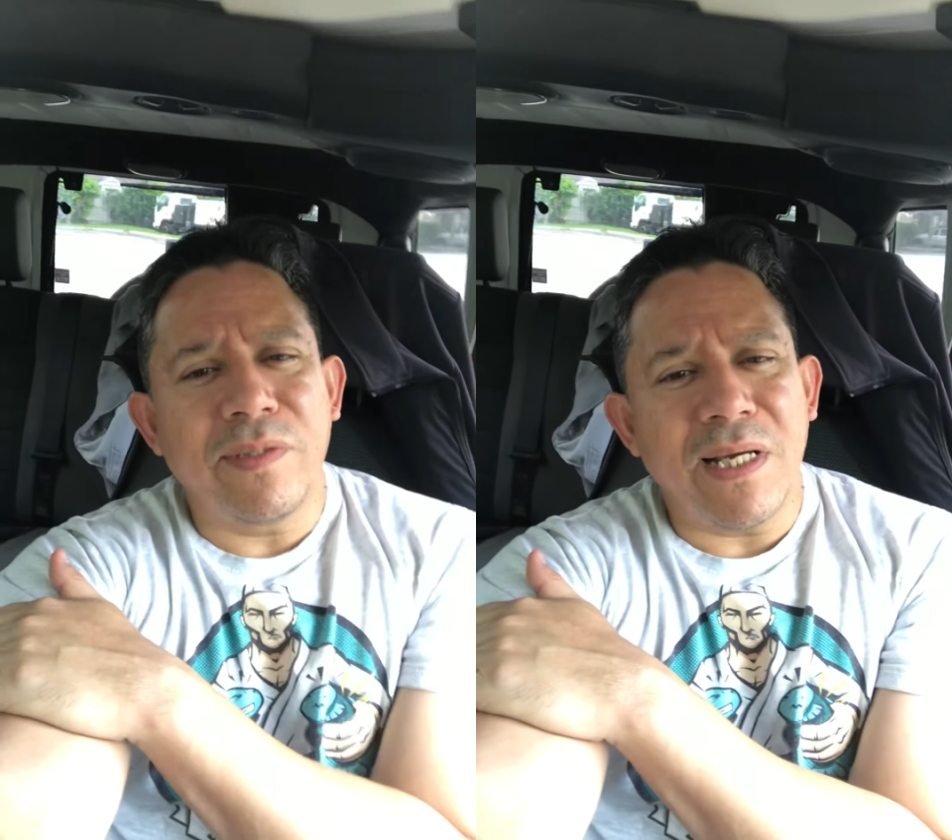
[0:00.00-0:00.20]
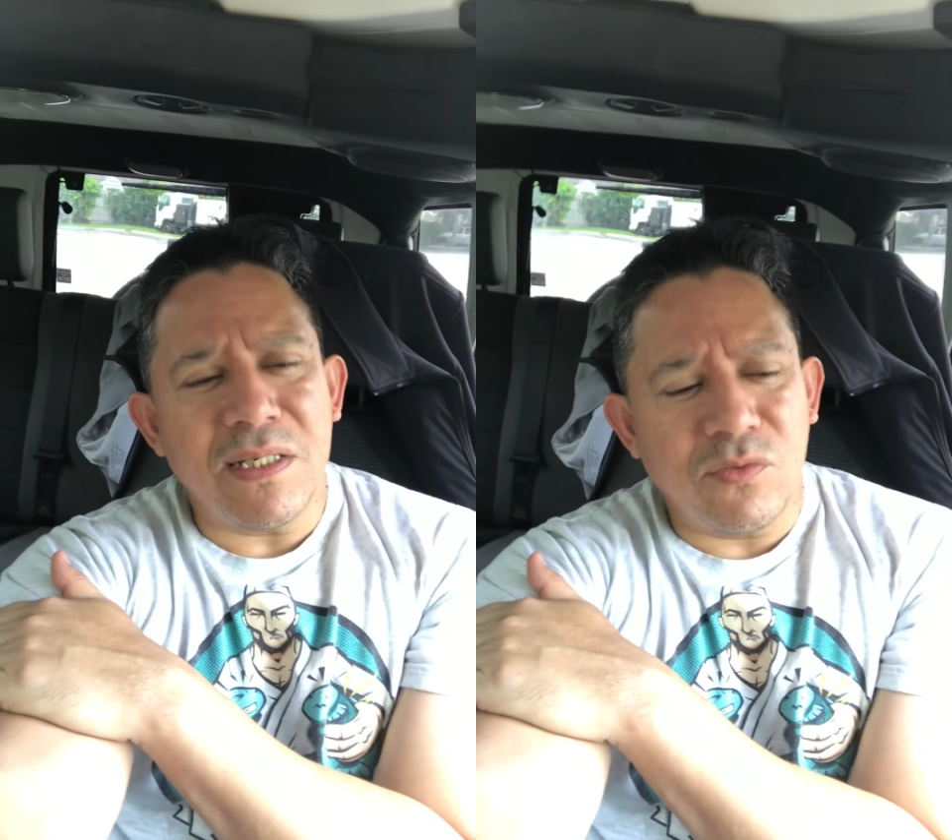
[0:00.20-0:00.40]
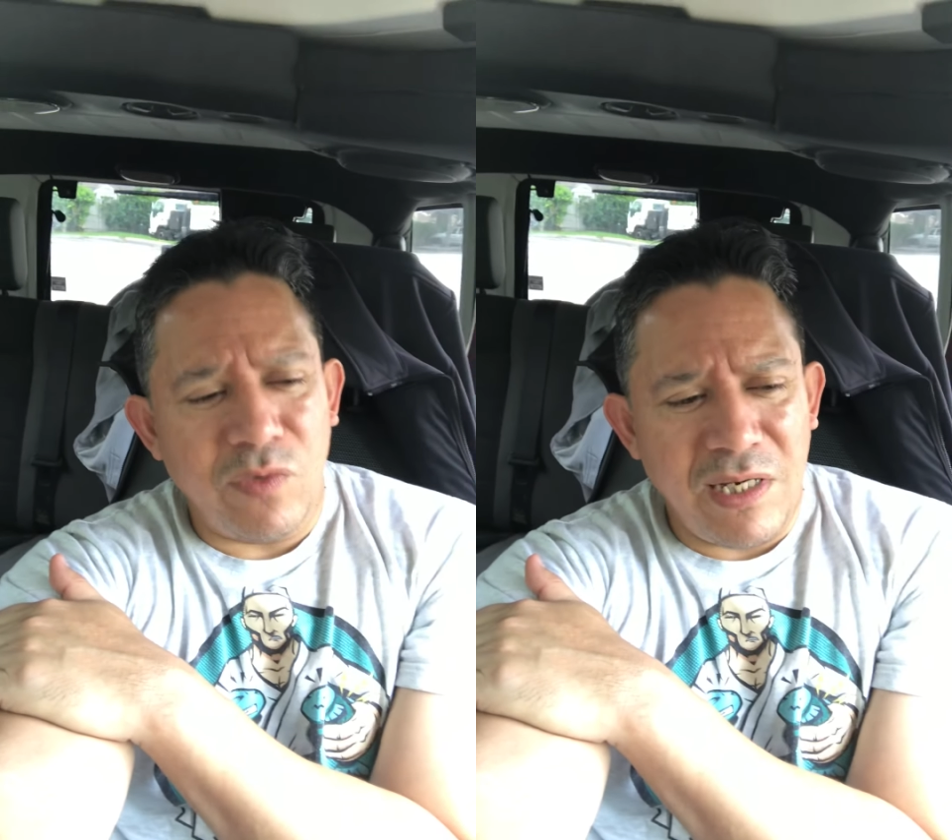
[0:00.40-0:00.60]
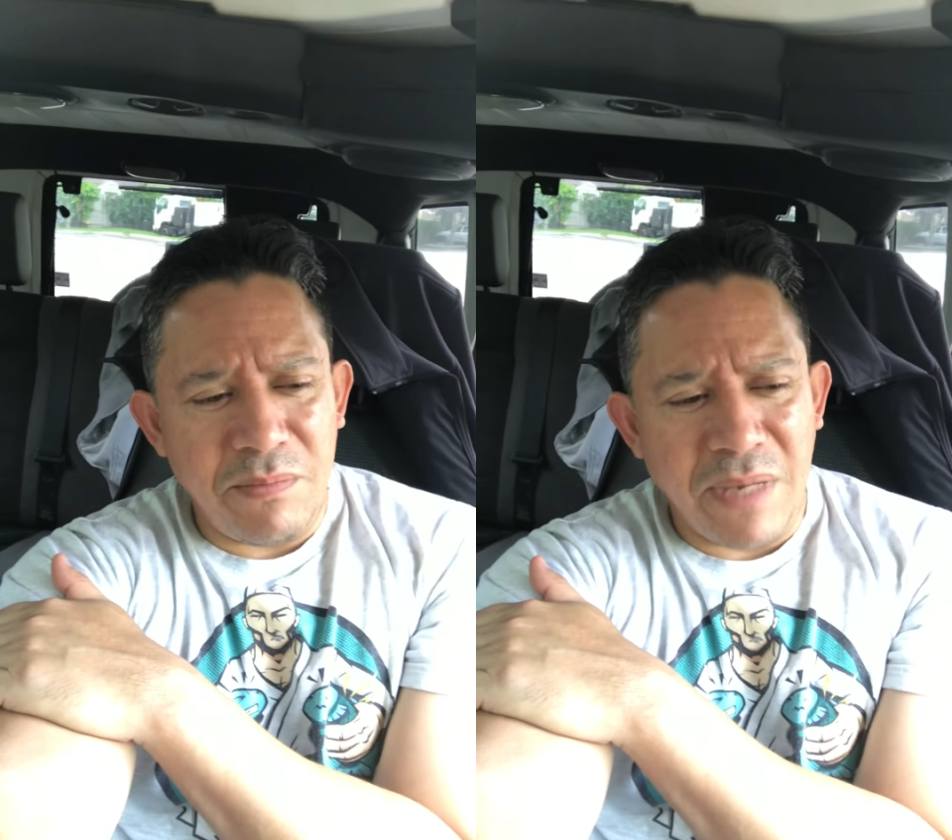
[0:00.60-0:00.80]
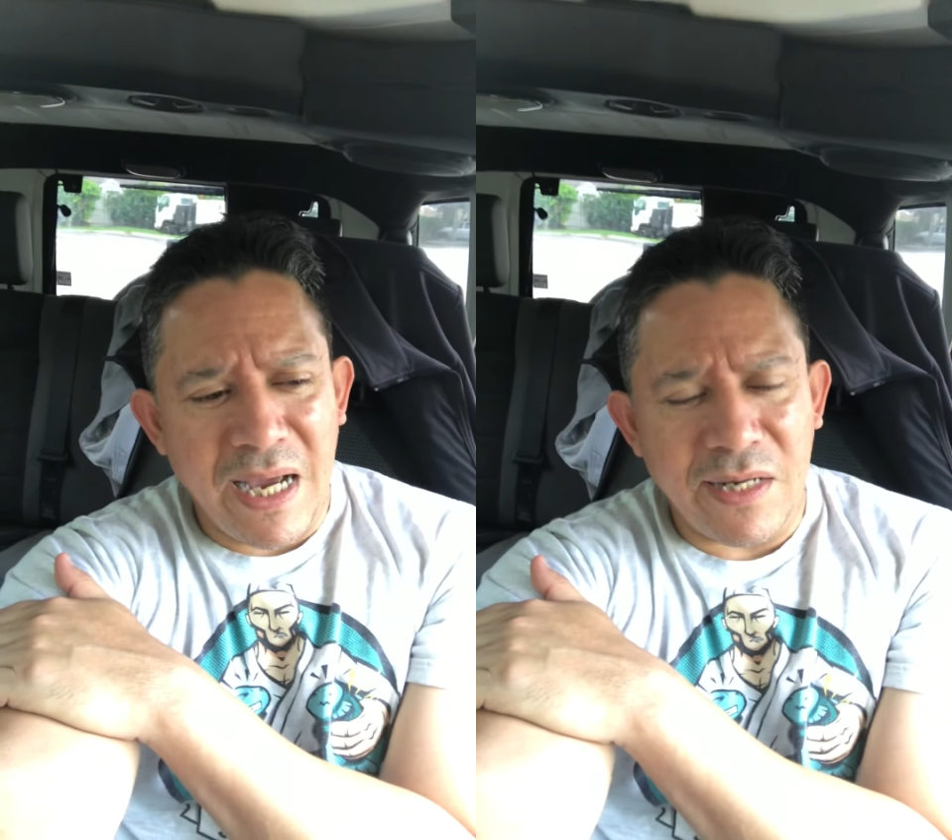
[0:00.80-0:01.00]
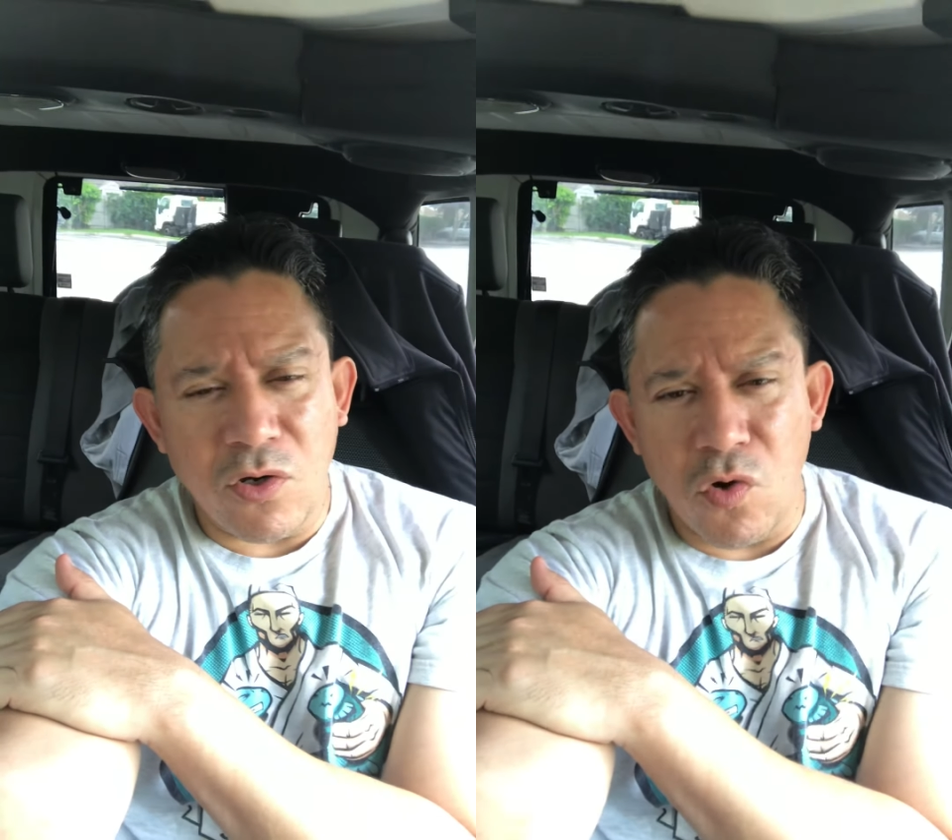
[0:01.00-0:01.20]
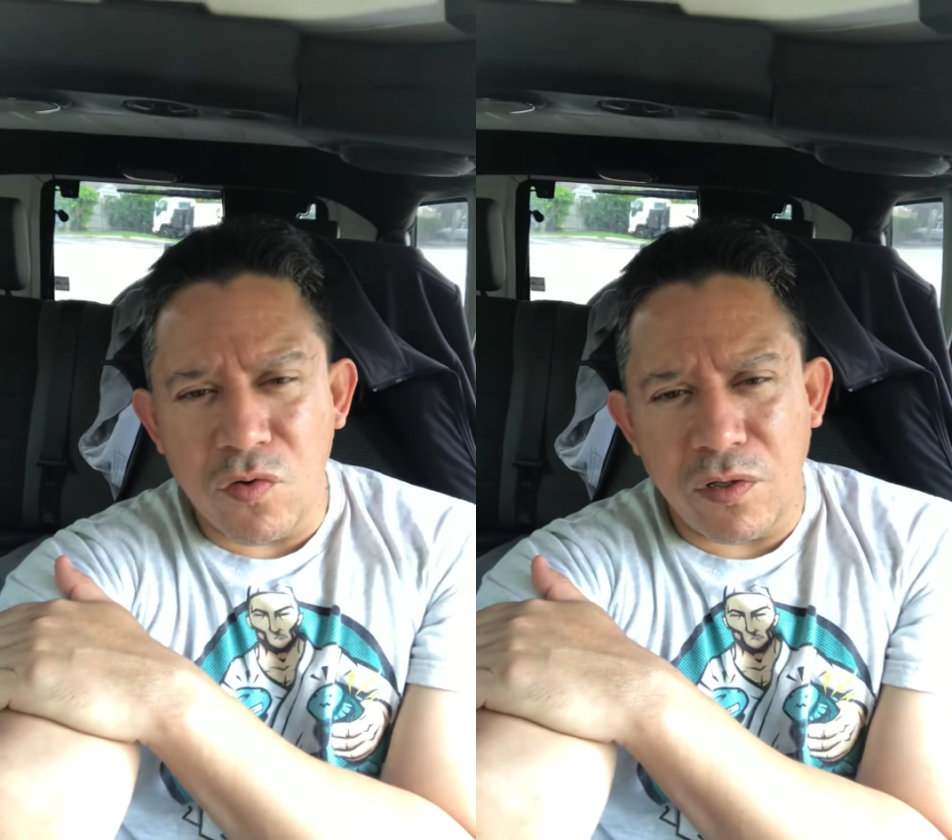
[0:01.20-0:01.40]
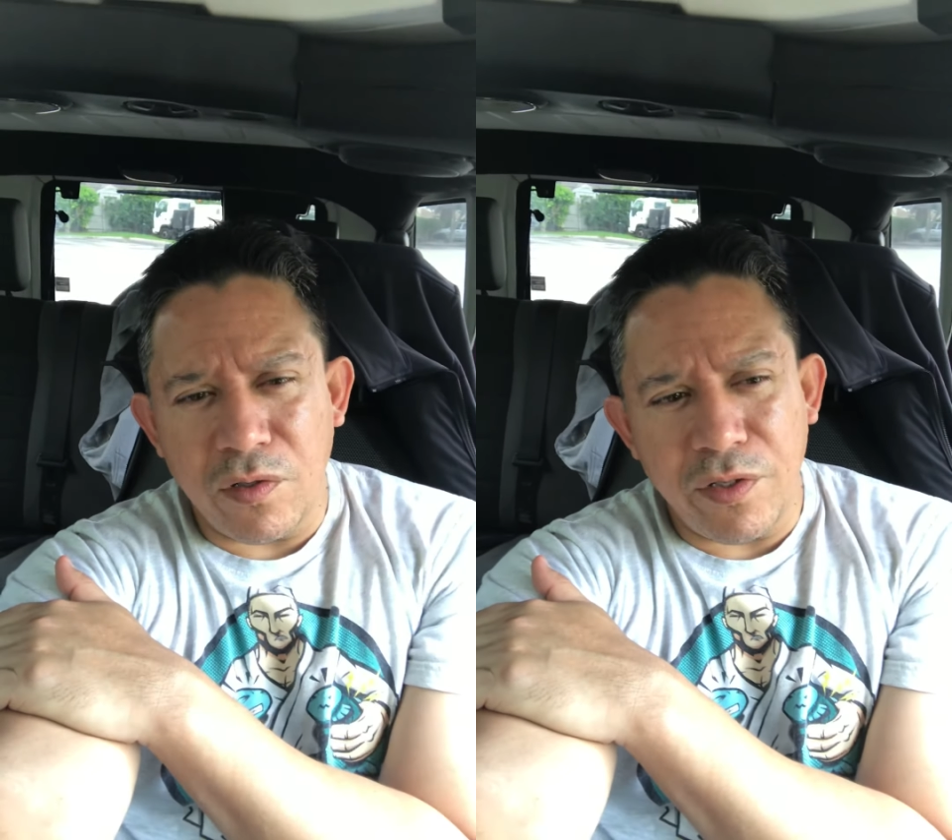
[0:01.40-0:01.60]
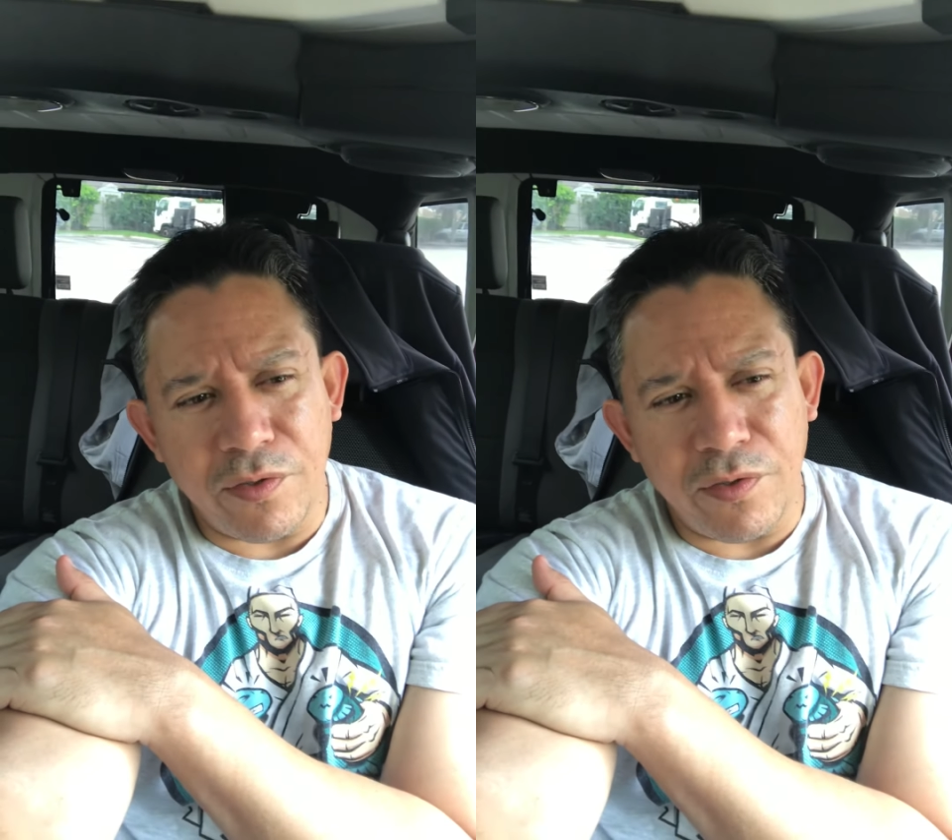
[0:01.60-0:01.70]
does really bad Coker you